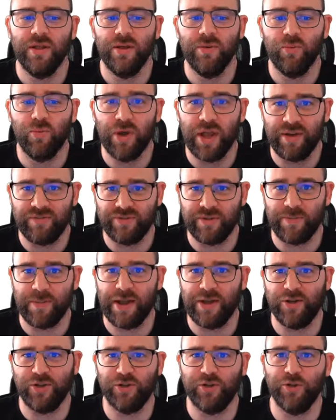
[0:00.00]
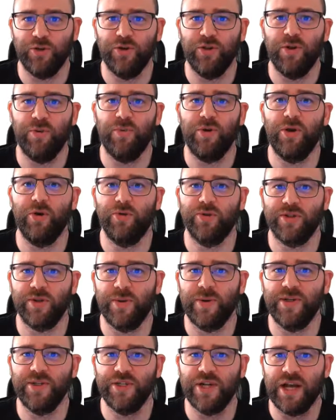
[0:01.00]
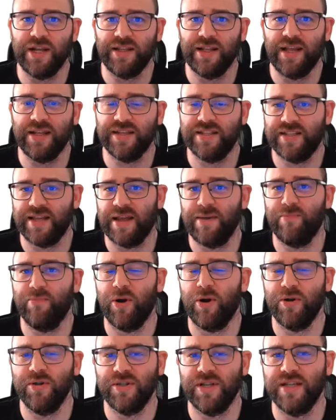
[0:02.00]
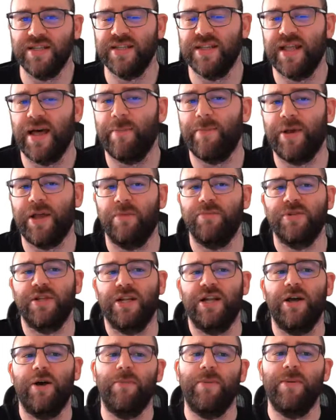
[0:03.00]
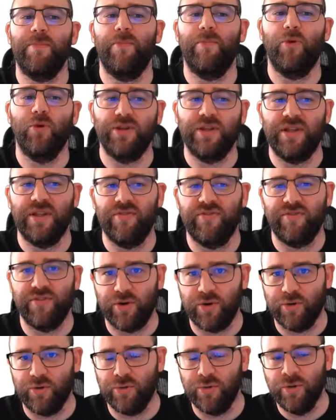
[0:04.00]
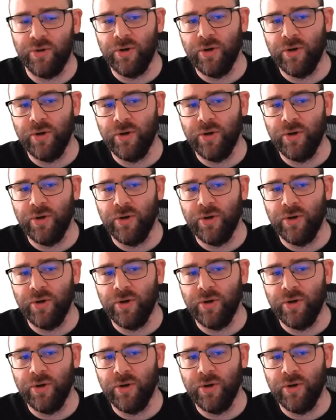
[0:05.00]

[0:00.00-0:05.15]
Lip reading: we have to make sure that we also inject that same process, and that becomes a little bit more difficult.